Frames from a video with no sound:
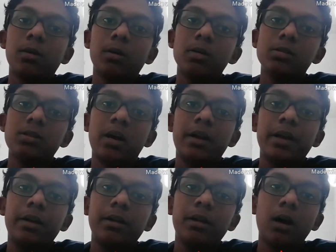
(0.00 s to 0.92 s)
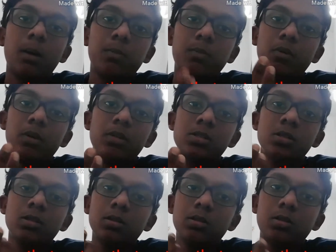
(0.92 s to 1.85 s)
is conducted upwards
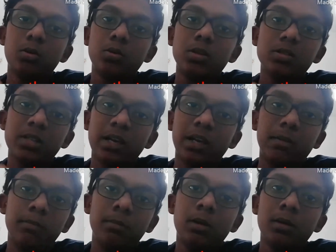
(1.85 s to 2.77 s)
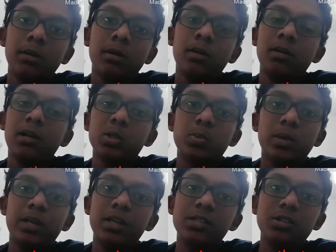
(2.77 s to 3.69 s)
through the xylem. It is
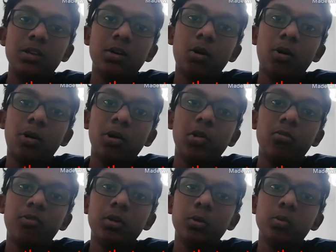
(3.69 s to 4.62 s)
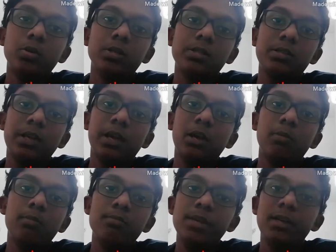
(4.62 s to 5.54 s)
very easy. All you have to do is take a
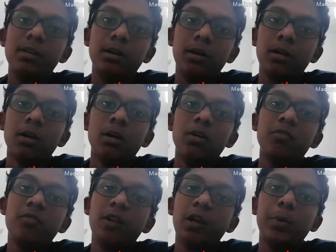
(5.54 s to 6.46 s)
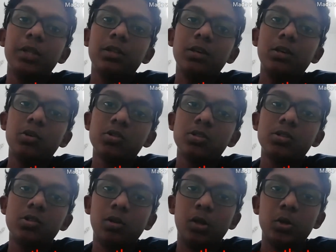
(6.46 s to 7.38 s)
beaker filled with Adhesion
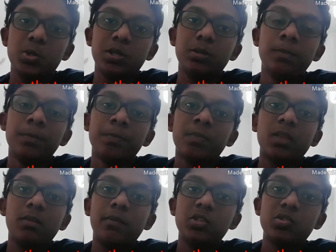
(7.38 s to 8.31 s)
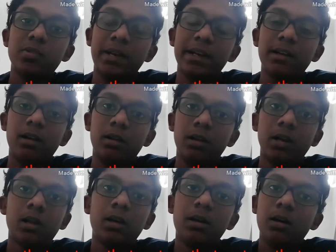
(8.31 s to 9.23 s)
solution, which is red color.
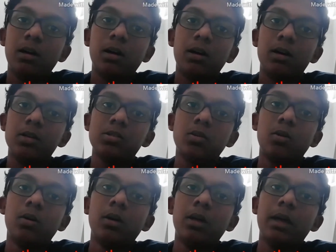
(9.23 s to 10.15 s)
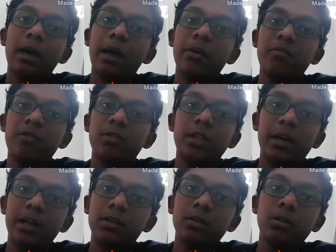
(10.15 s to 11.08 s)
So after
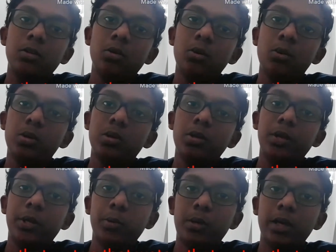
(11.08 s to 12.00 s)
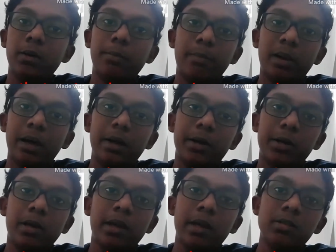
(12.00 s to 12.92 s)
that, you need to take a plant
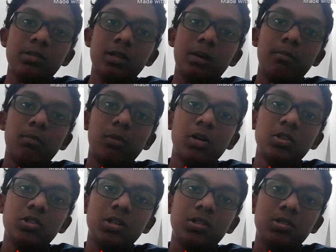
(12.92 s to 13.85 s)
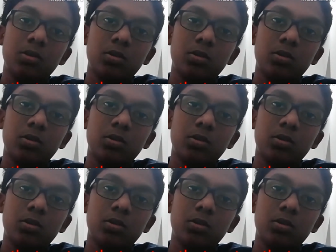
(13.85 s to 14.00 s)
and submerge its